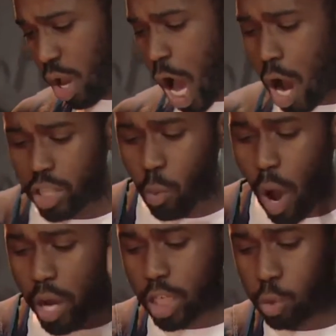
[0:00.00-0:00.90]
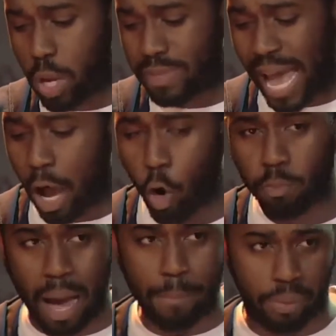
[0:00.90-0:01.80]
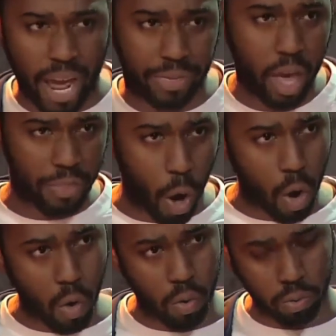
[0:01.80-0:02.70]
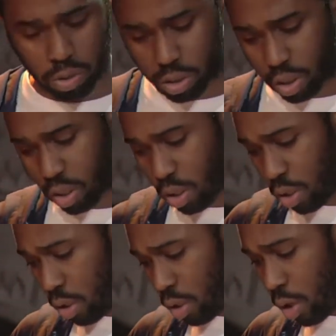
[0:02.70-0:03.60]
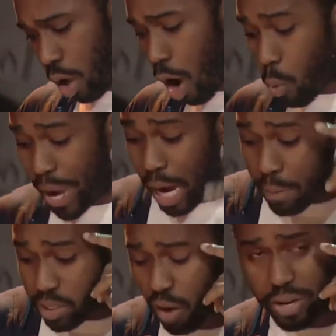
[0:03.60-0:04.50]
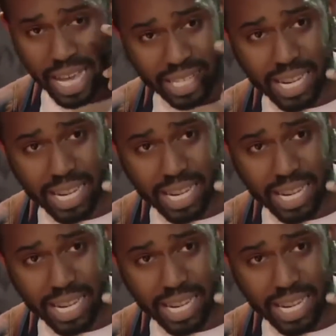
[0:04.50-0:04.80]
Underwater swims, I hold my breath those. Oh wait, I'm sorry, that's